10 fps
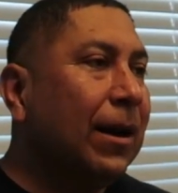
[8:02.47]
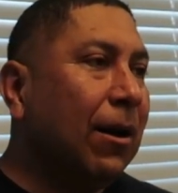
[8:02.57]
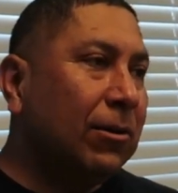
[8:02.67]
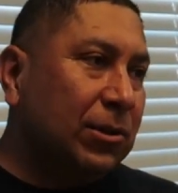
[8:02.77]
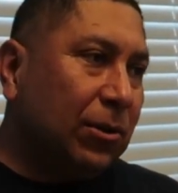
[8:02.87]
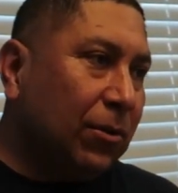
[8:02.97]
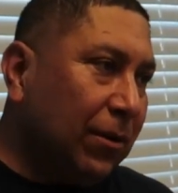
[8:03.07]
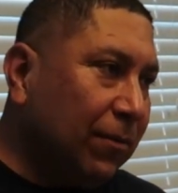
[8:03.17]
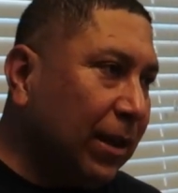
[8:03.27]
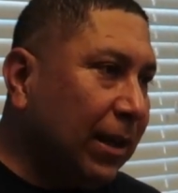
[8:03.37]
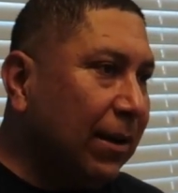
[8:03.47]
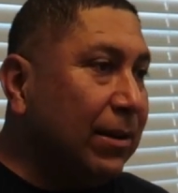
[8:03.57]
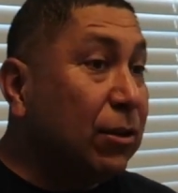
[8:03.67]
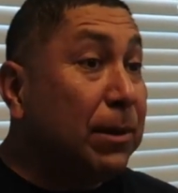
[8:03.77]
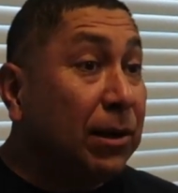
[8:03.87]
also if it
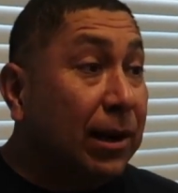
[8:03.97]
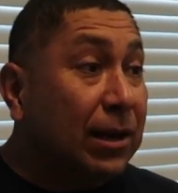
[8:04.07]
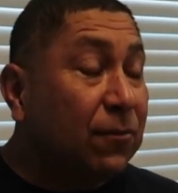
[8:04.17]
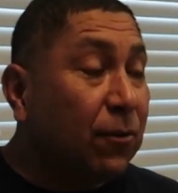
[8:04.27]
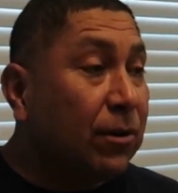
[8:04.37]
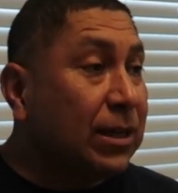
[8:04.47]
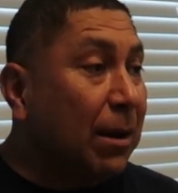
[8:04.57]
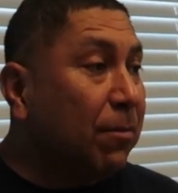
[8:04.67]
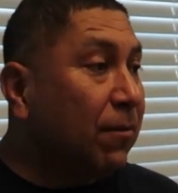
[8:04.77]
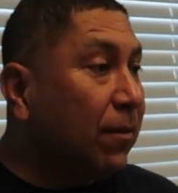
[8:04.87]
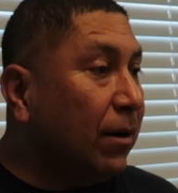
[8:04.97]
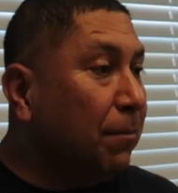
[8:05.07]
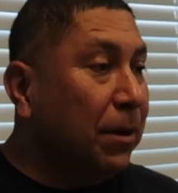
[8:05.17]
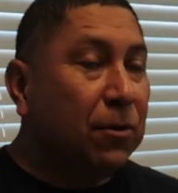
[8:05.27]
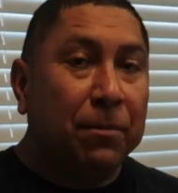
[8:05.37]
needs to be utilized for a type
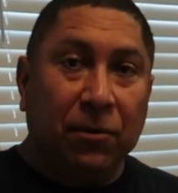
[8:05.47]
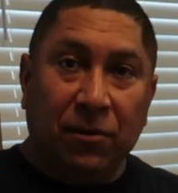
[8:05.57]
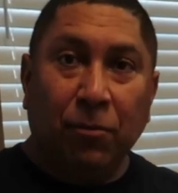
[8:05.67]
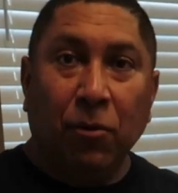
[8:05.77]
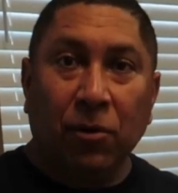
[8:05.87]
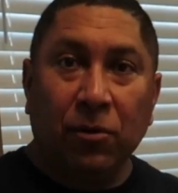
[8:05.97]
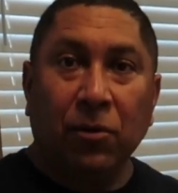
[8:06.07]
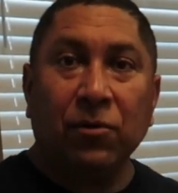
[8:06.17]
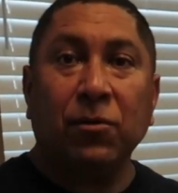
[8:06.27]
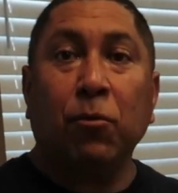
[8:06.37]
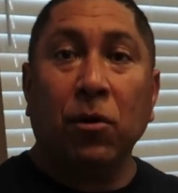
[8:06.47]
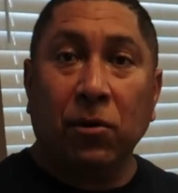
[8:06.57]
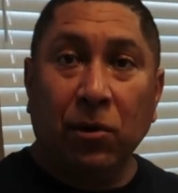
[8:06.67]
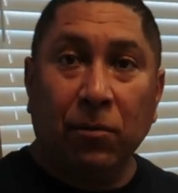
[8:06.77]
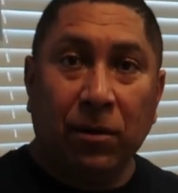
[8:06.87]
of peer-to-peer support or support
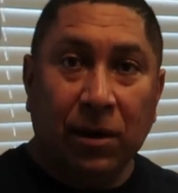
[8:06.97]
group.